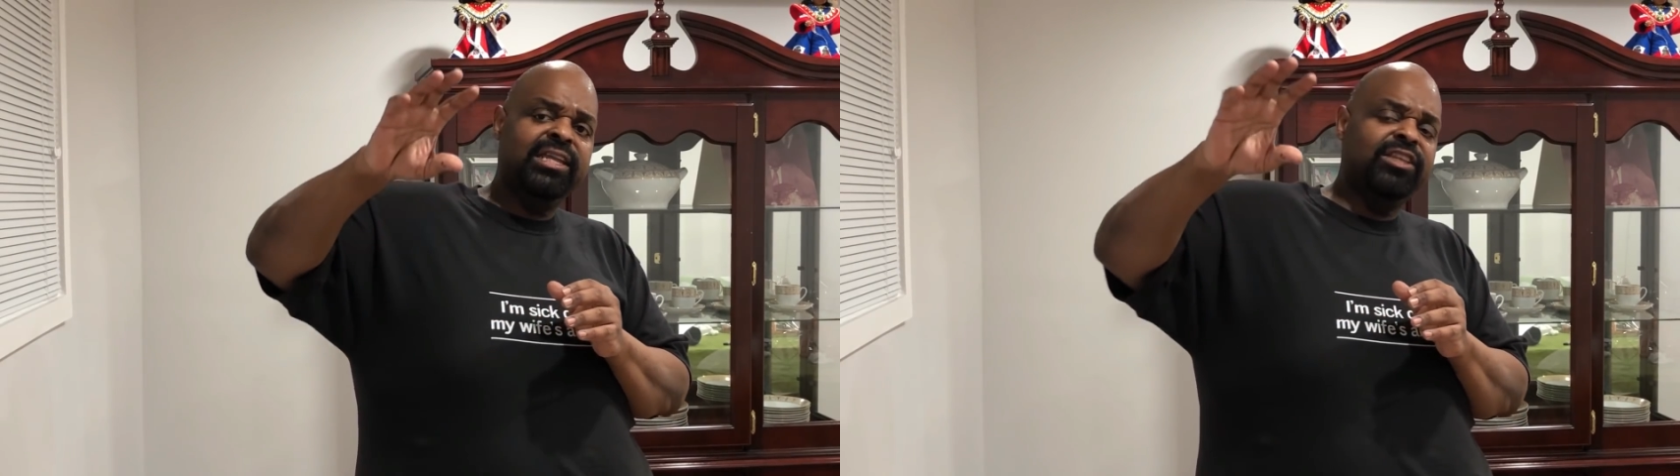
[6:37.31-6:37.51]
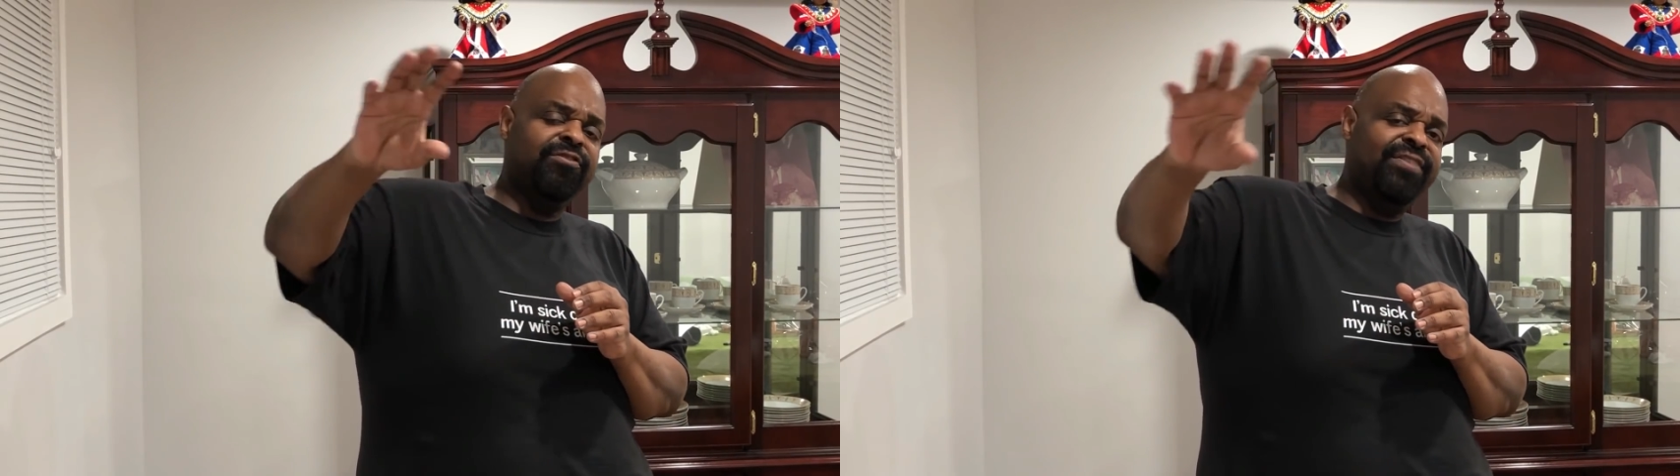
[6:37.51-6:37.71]

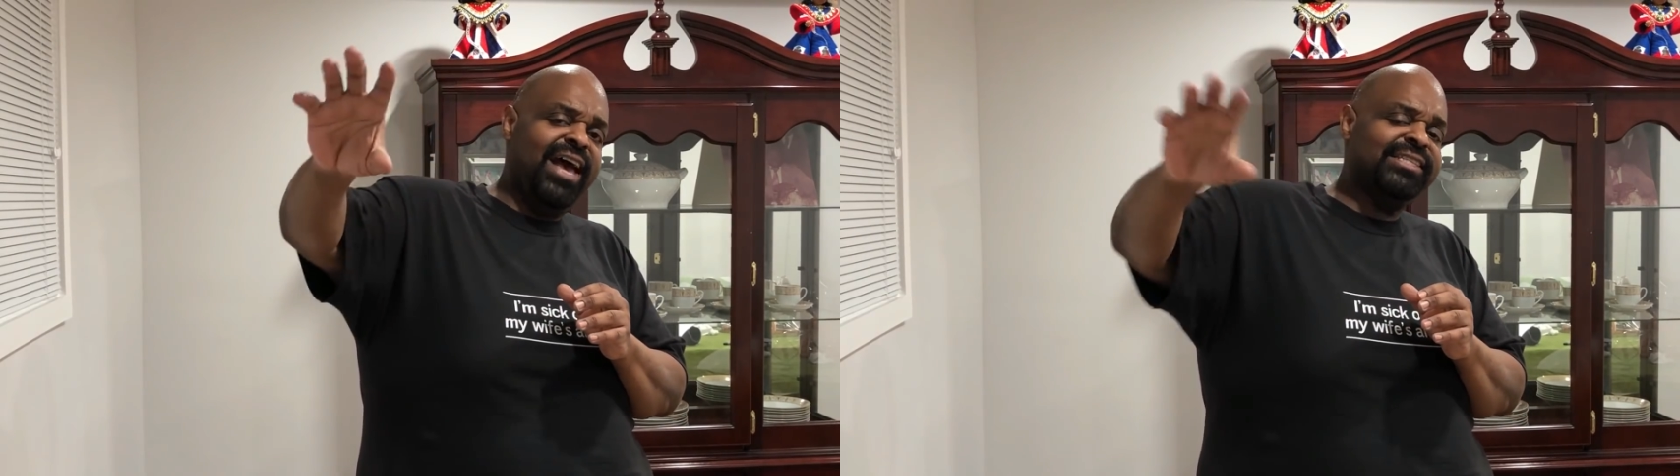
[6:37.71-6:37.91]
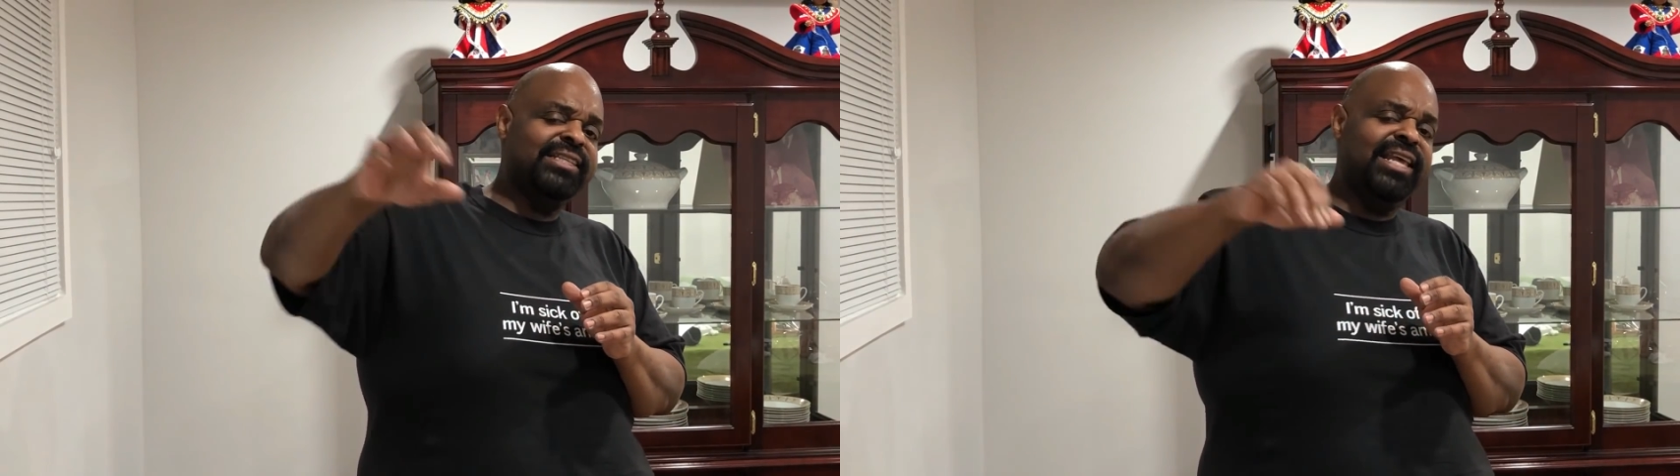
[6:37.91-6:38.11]
the
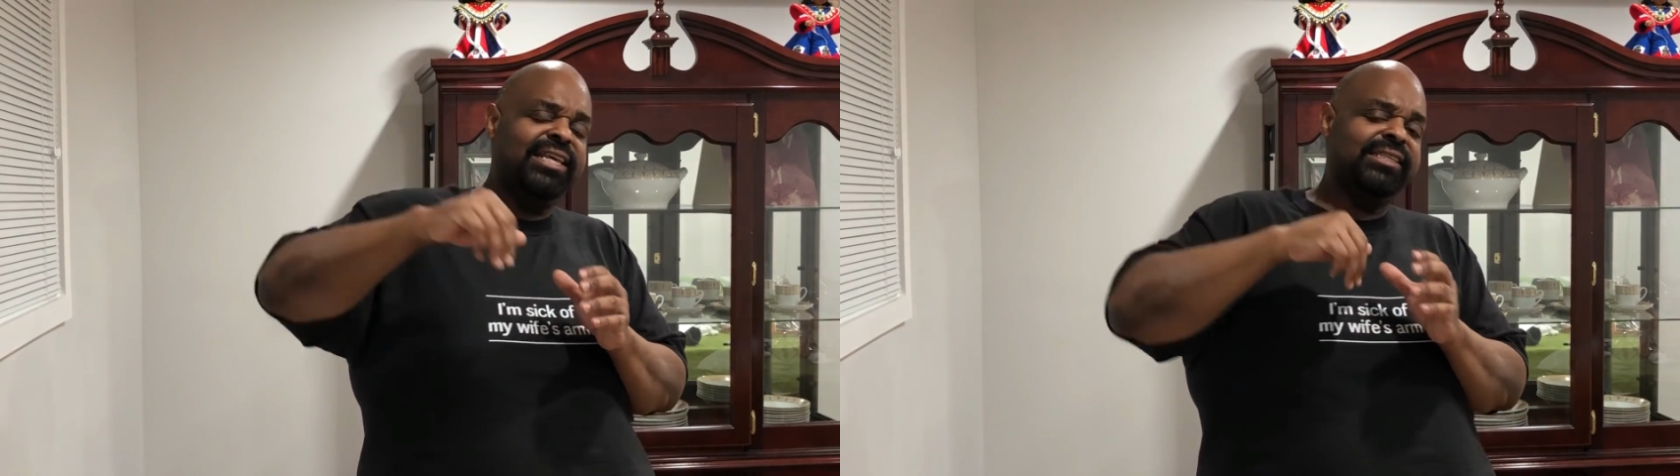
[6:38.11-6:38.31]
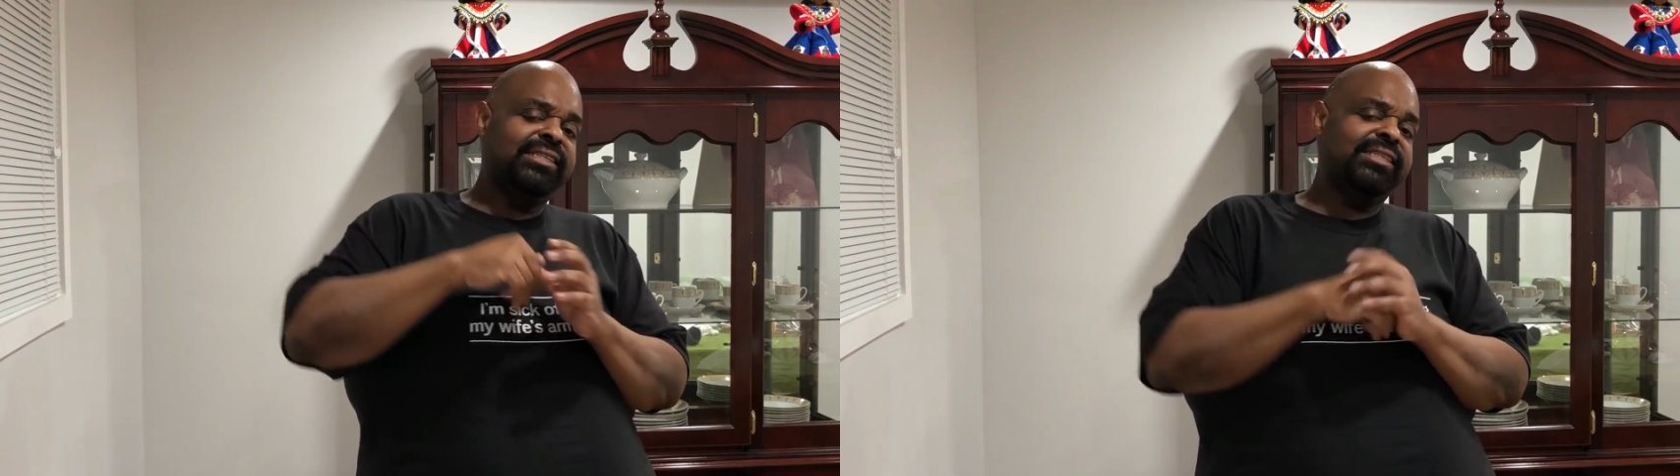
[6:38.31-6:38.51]
fasting day
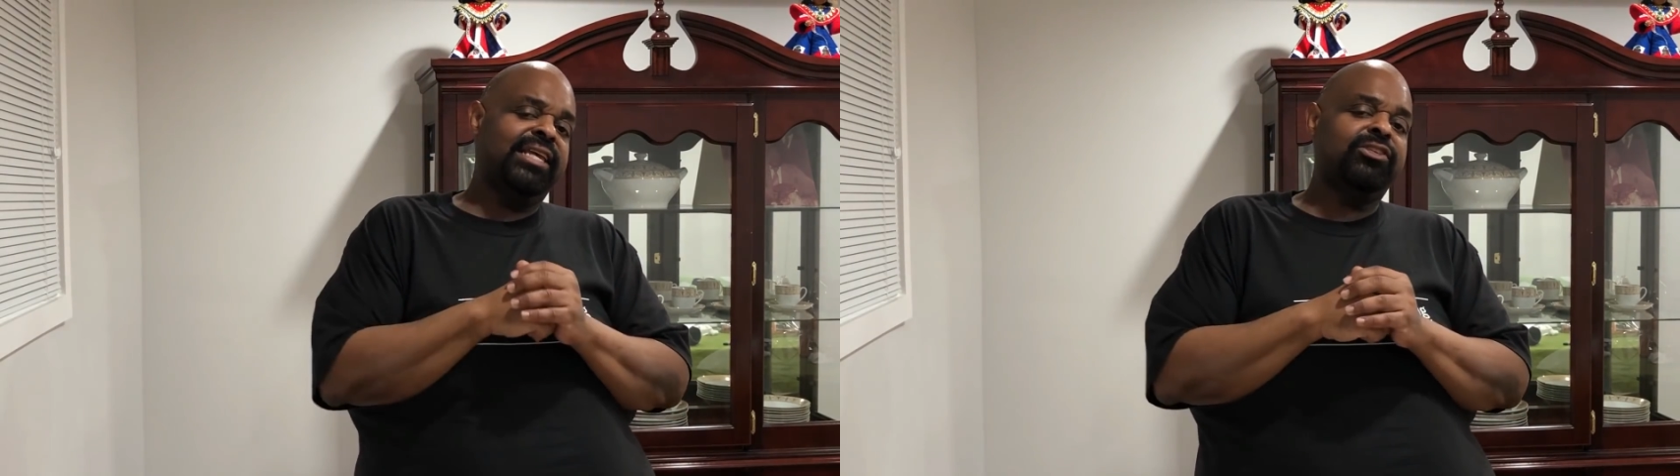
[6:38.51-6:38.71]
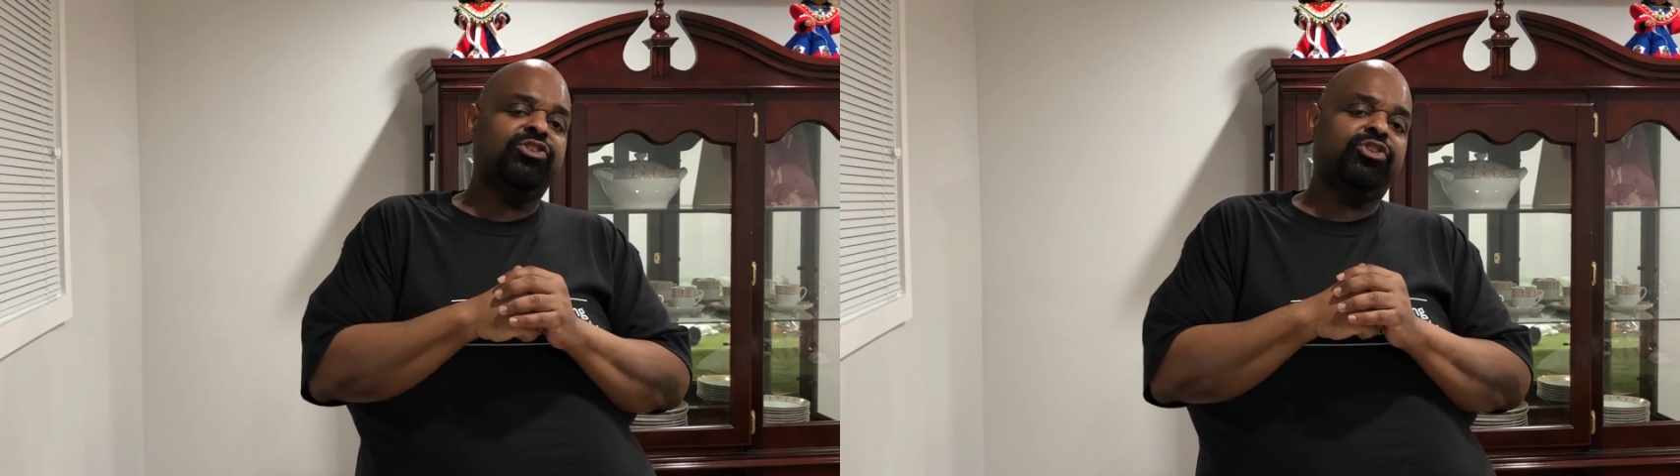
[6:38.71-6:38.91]
isn't
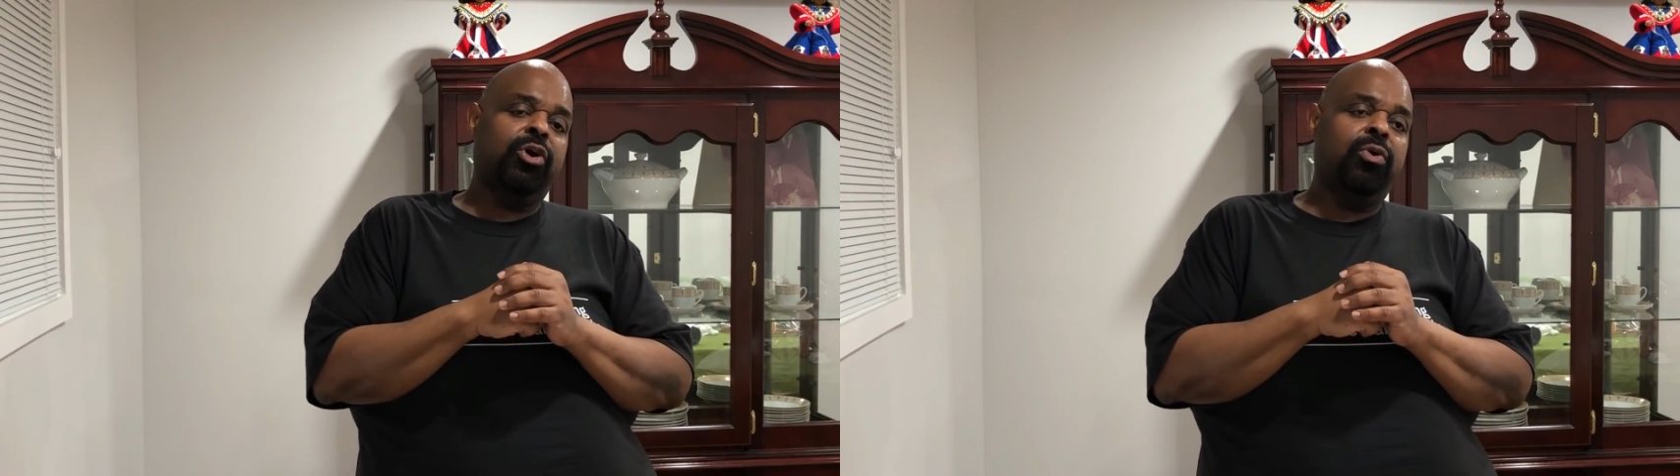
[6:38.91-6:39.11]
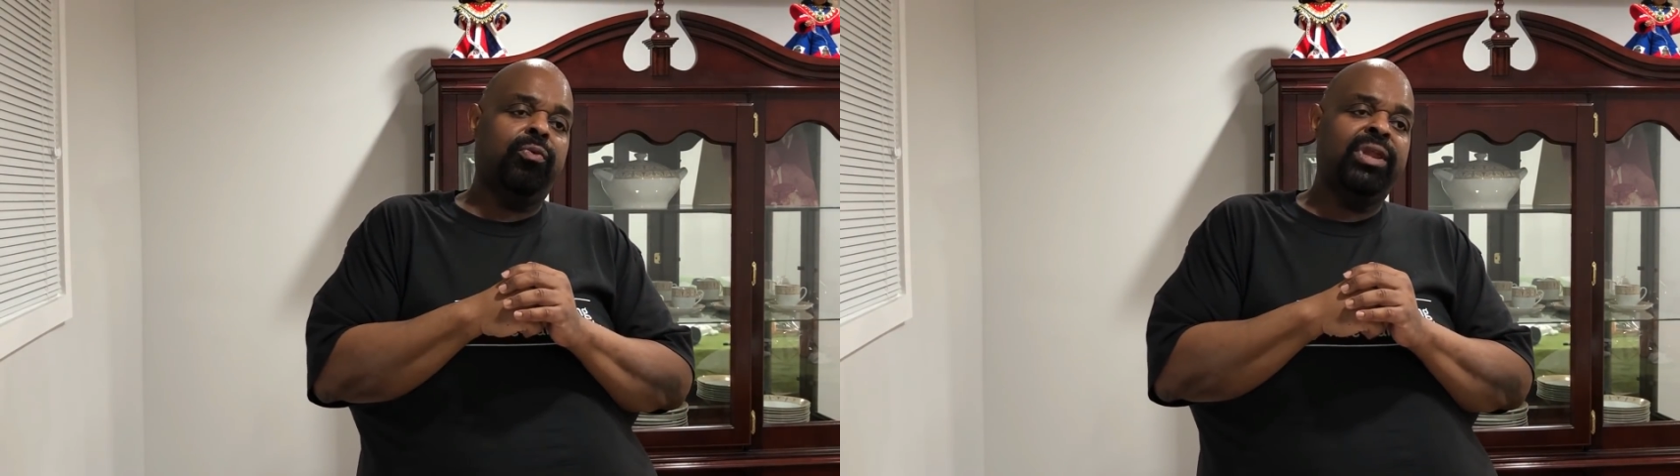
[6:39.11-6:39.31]
set in
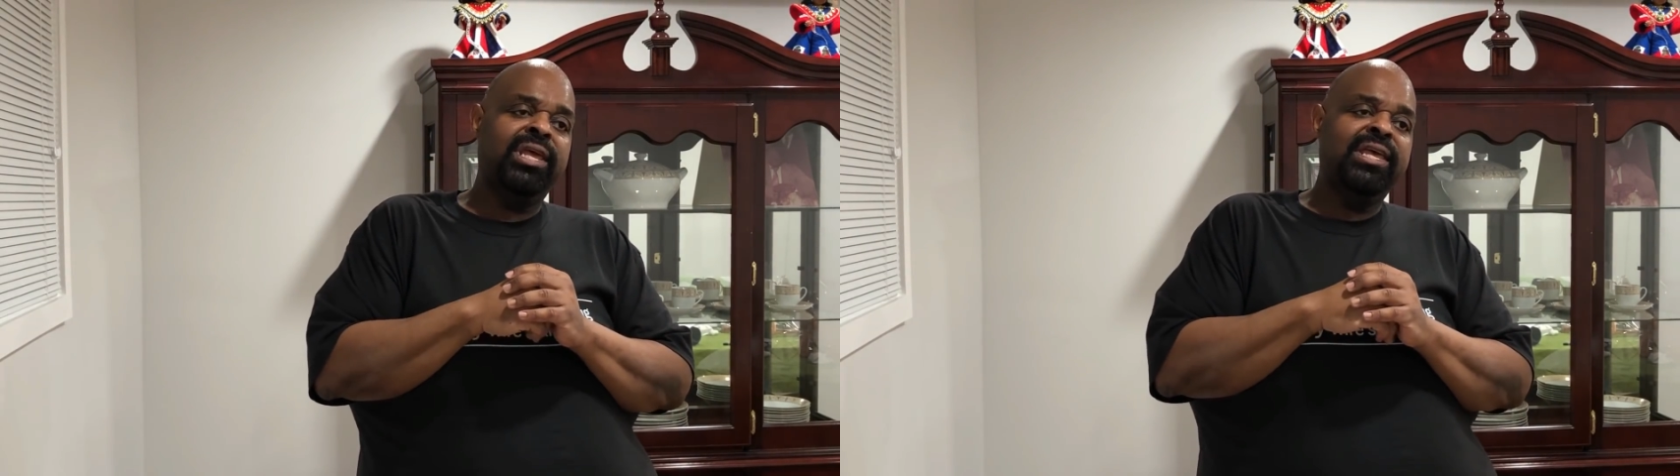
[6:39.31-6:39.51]
stone.